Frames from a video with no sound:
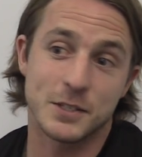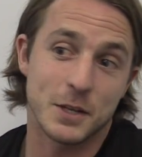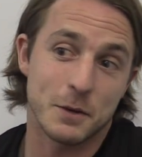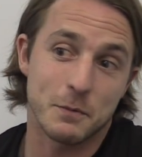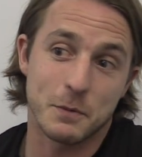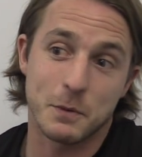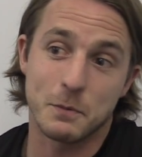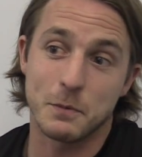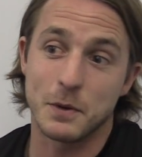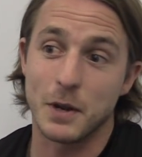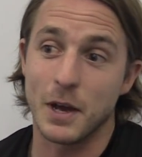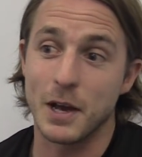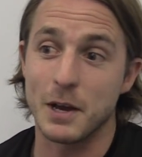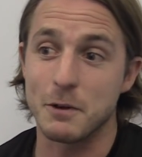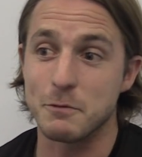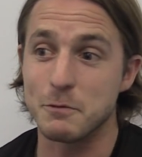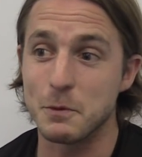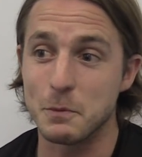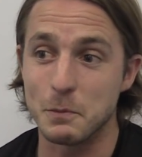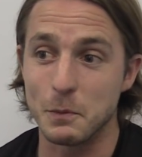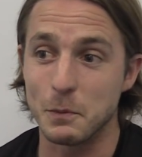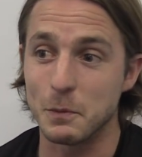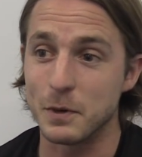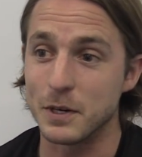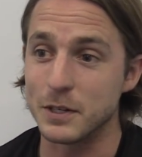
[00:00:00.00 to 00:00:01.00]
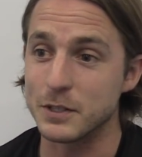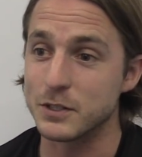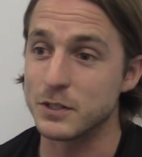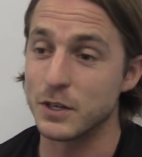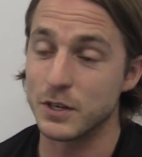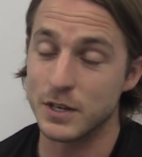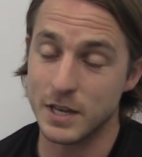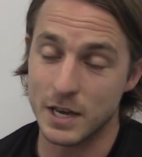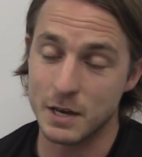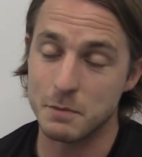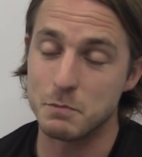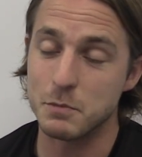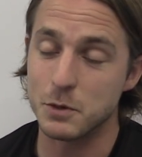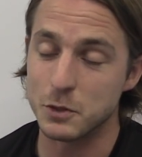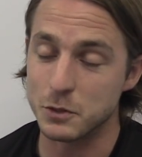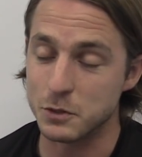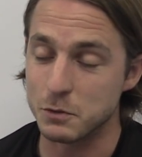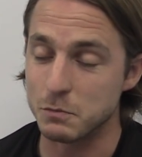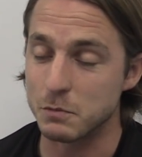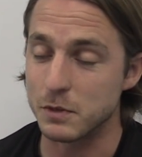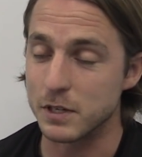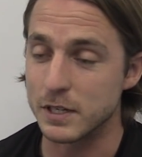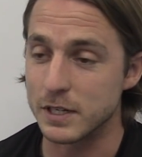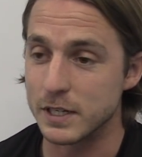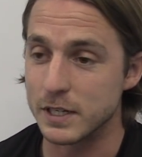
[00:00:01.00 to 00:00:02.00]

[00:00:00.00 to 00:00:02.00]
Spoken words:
don't we? We know how football works. So yeah, possibly.